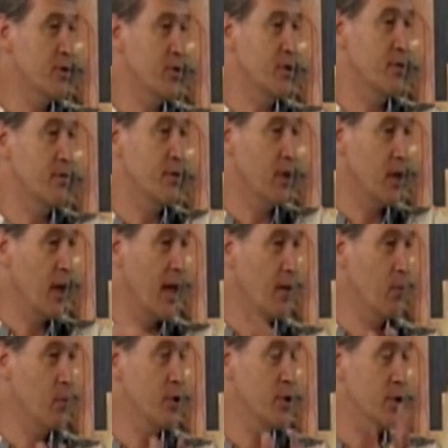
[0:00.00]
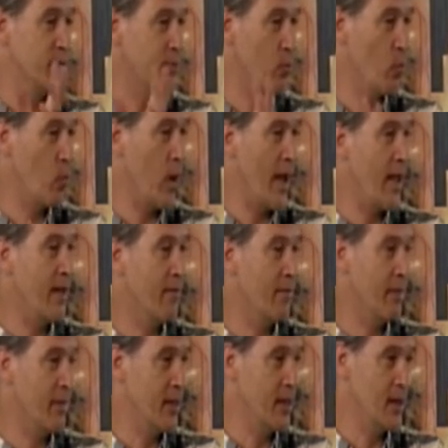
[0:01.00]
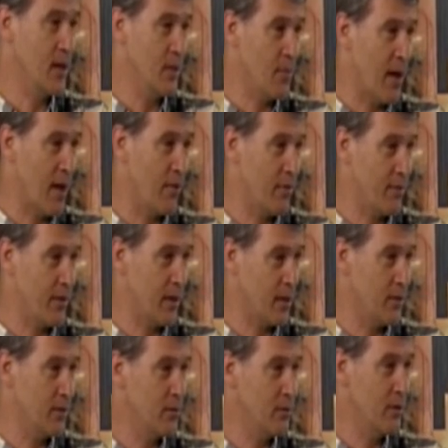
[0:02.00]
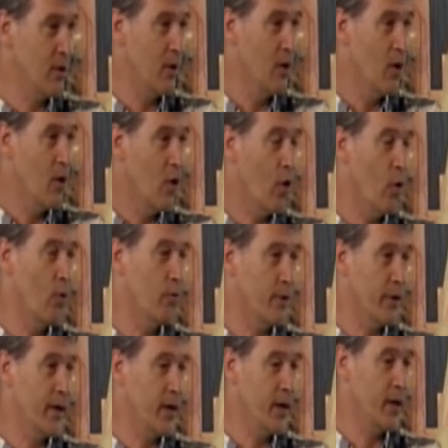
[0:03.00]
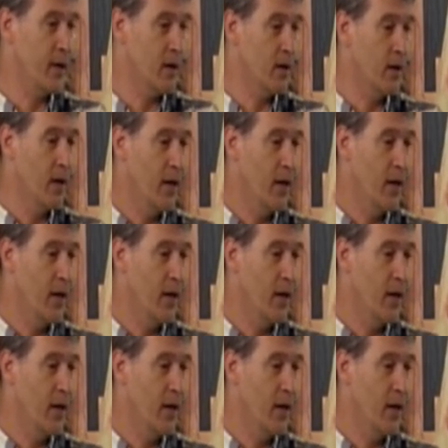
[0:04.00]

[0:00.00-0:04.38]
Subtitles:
a different language, a different way of thinking about things over here.